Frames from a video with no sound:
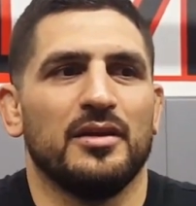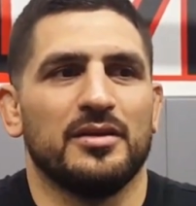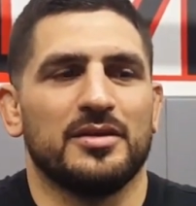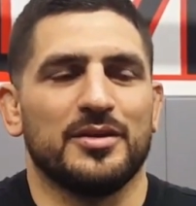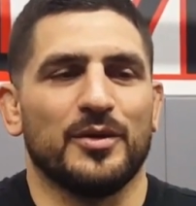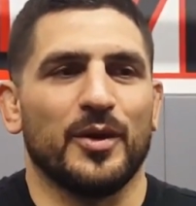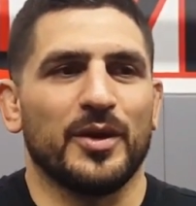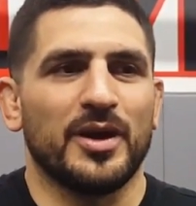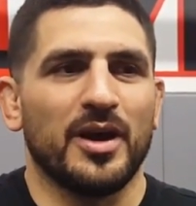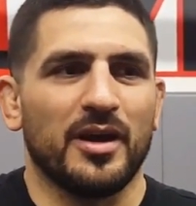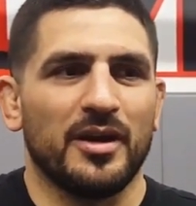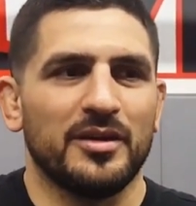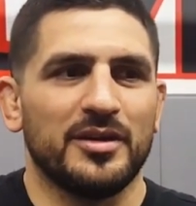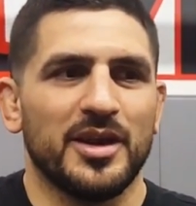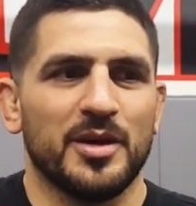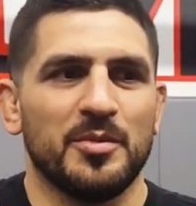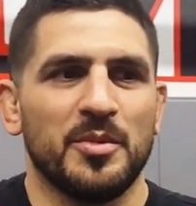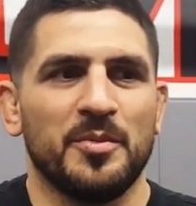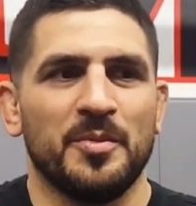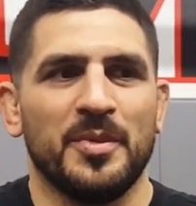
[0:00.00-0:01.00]
So I got into
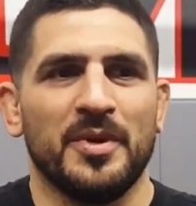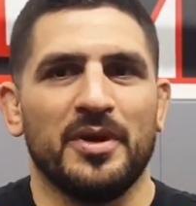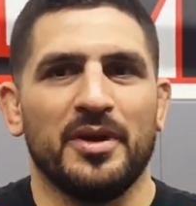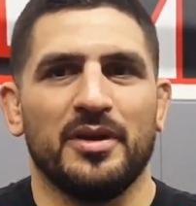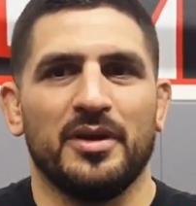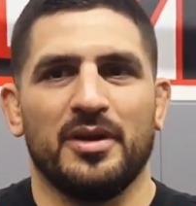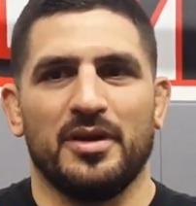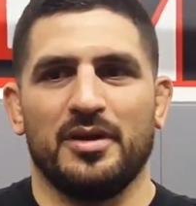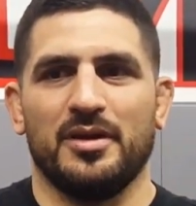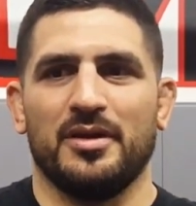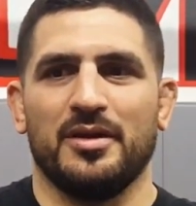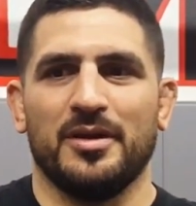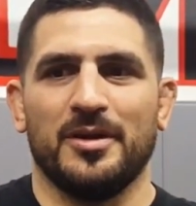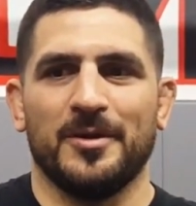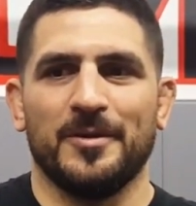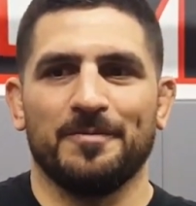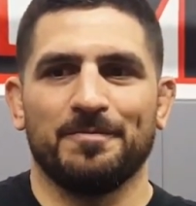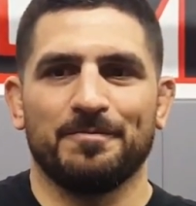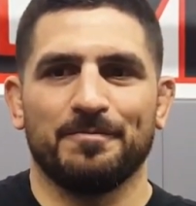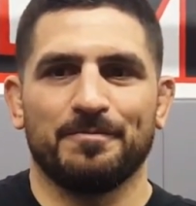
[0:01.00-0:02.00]

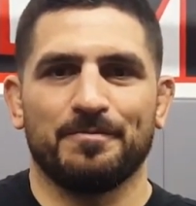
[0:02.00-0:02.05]
MMA.